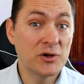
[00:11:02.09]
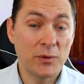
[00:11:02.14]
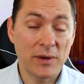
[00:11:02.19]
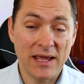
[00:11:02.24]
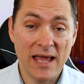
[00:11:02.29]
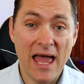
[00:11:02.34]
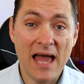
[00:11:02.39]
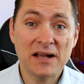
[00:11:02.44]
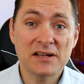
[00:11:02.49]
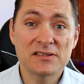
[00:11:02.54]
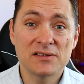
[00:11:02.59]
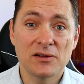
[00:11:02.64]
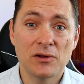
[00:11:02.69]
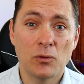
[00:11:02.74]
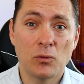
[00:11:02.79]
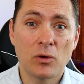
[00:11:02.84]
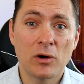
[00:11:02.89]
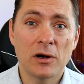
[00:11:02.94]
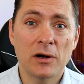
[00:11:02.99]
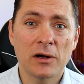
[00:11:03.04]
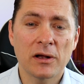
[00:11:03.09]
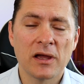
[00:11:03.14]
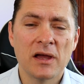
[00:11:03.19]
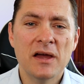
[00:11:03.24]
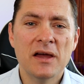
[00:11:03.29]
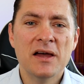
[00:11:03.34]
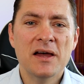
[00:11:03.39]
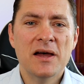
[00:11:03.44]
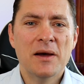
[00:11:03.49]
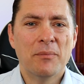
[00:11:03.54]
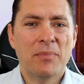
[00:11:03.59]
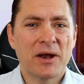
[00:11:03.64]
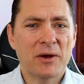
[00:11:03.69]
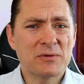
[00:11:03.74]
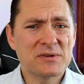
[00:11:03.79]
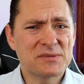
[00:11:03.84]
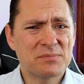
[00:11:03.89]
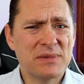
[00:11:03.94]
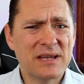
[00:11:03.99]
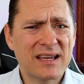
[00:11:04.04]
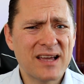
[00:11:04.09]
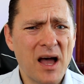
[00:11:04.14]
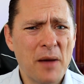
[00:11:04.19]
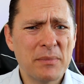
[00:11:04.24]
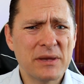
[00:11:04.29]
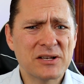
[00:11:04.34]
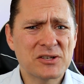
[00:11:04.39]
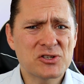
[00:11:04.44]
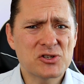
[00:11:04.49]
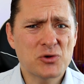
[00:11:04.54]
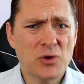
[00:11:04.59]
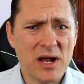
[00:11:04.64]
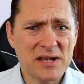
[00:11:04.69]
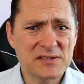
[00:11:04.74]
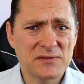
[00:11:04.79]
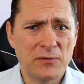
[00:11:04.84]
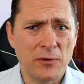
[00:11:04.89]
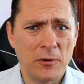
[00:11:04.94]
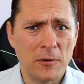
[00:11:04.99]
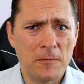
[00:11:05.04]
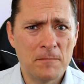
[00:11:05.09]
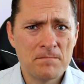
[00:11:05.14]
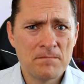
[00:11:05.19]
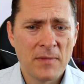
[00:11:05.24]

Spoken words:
doing excellent work, but it was becoming stressful.